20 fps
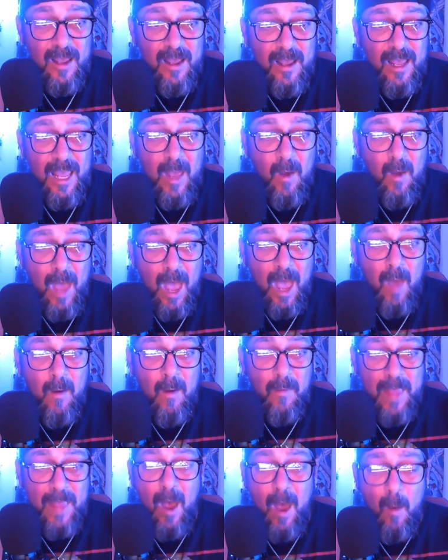I,
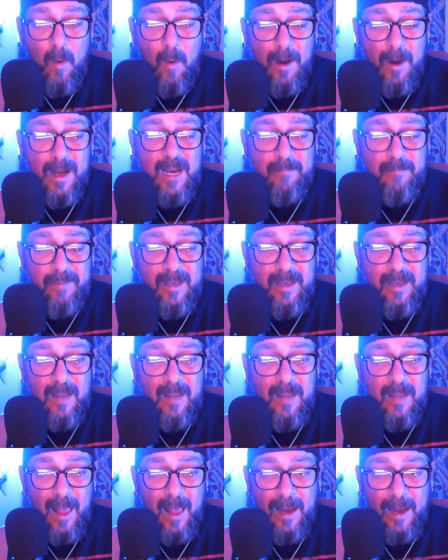I wanted to be
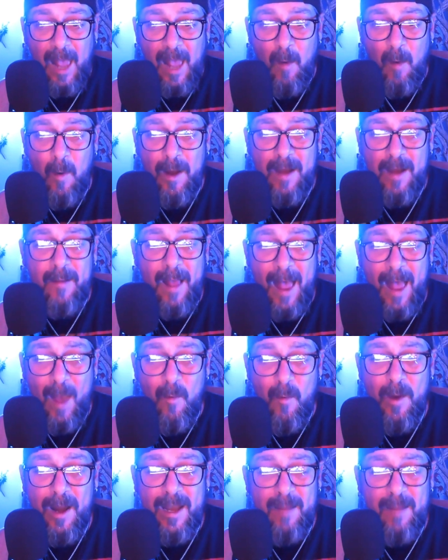like I wanted I
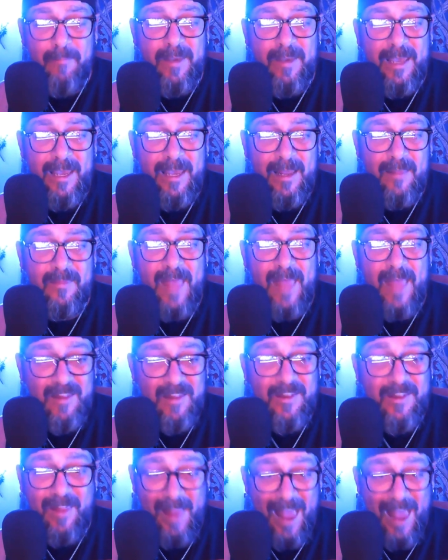wanted to be
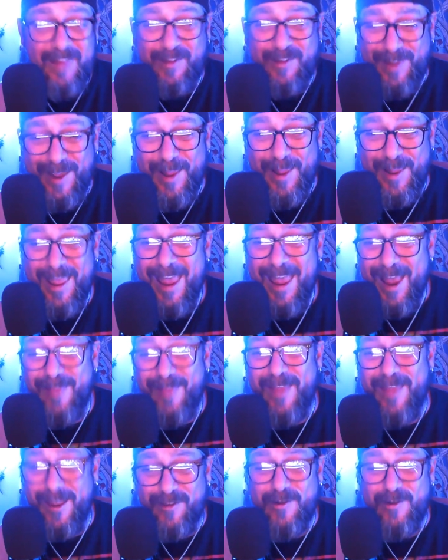that's that's
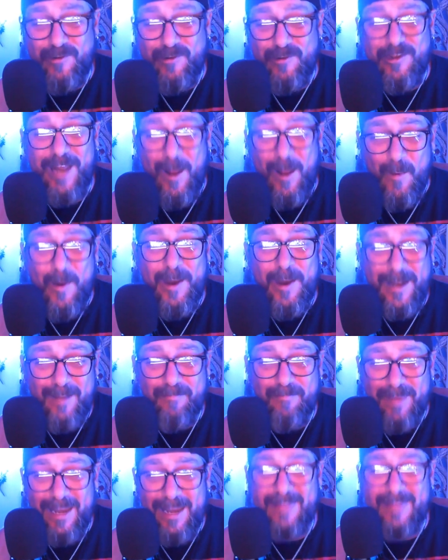that's no shit. I wanted to
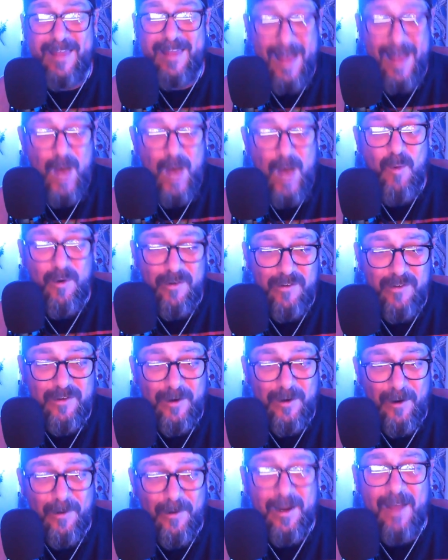be the Howard
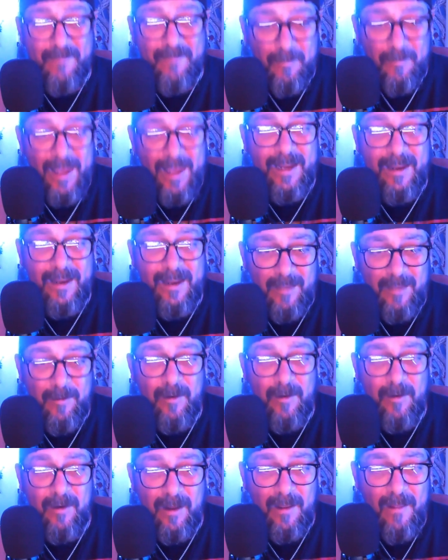Stern of the pagan
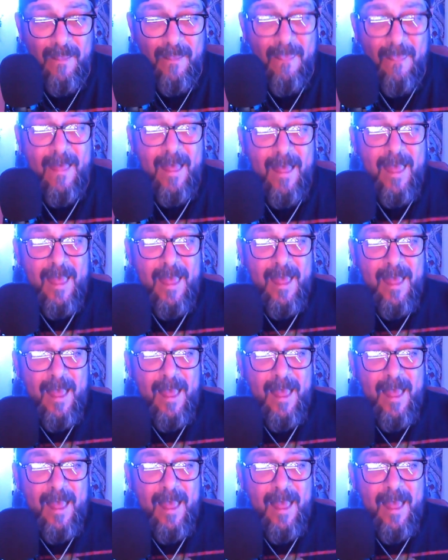community. Oh